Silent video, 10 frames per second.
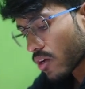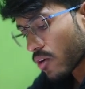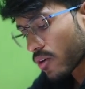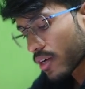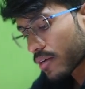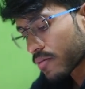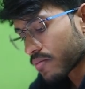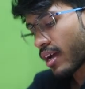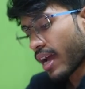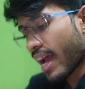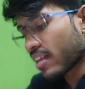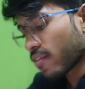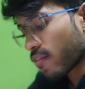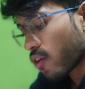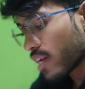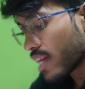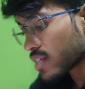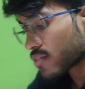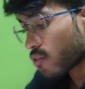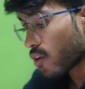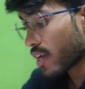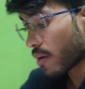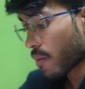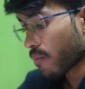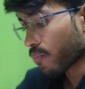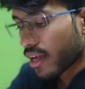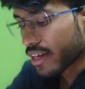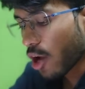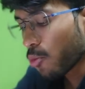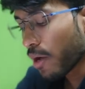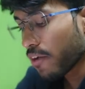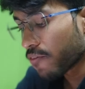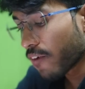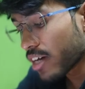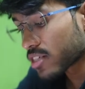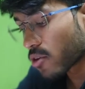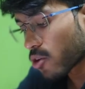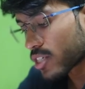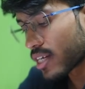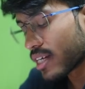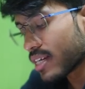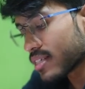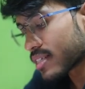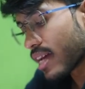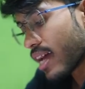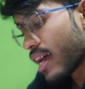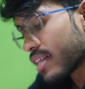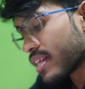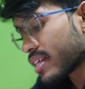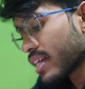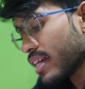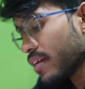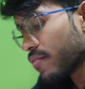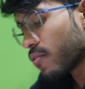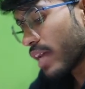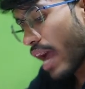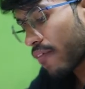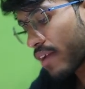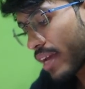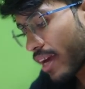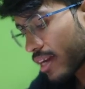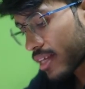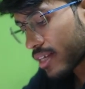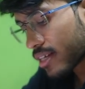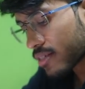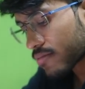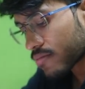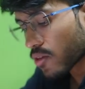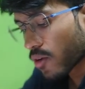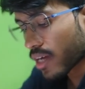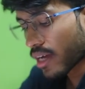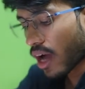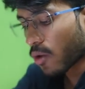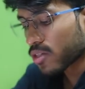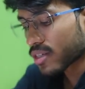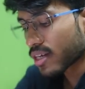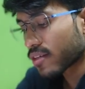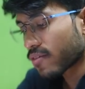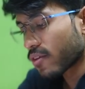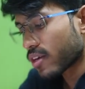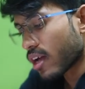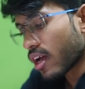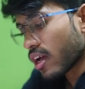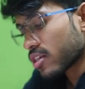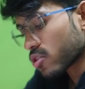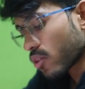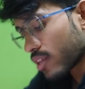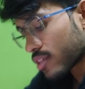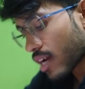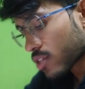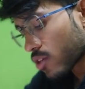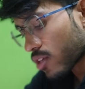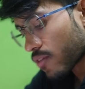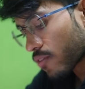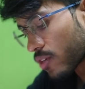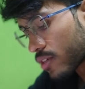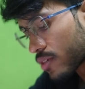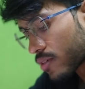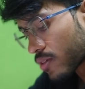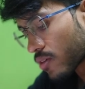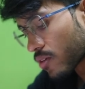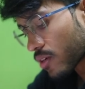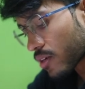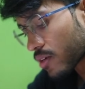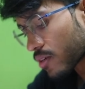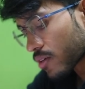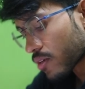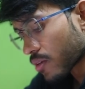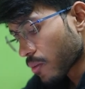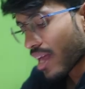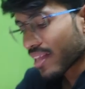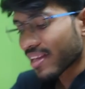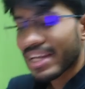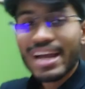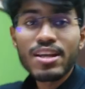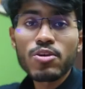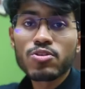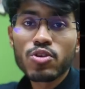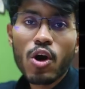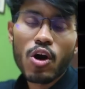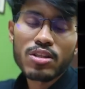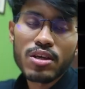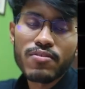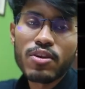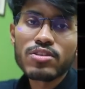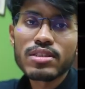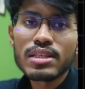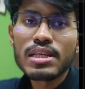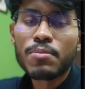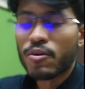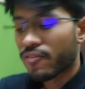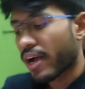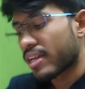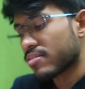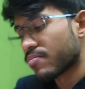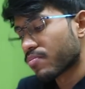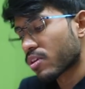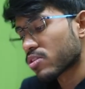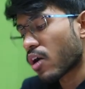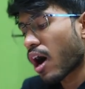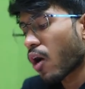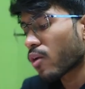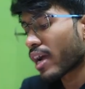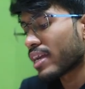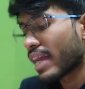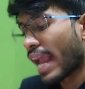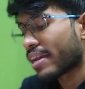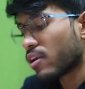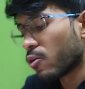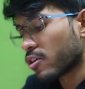Okay. And the fluid is flowing. Now my first question is that if we have air here, okay, outside the fluid, So this is actually the fluid. Okay. Then can you draw the velocity profile? So how can it look?